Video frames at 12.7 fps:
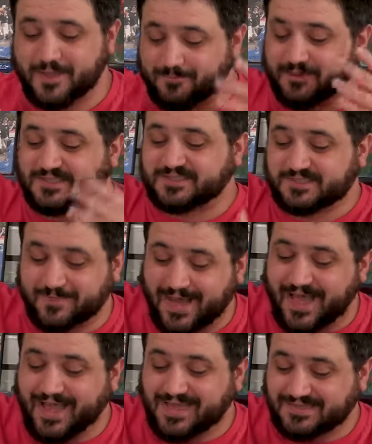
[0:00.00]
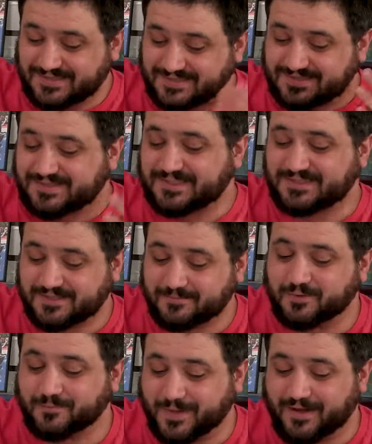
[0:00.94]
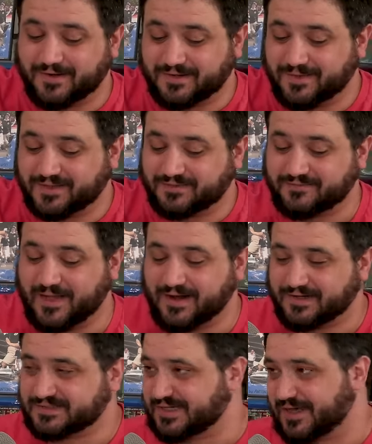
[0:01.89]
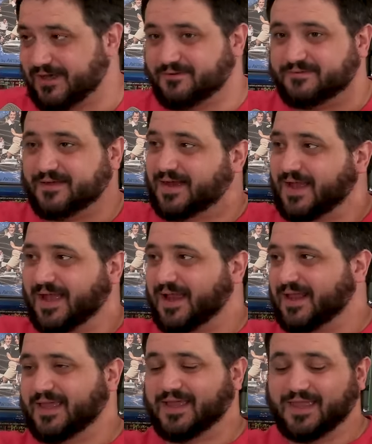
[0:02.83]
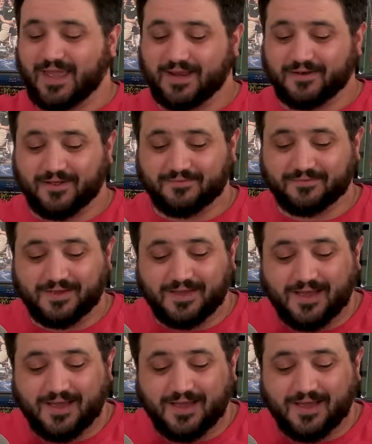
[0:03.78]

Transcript: Pippin spies and sees him preparing to make the fire. He's like, oh, fuck, I gotta get Gandalf.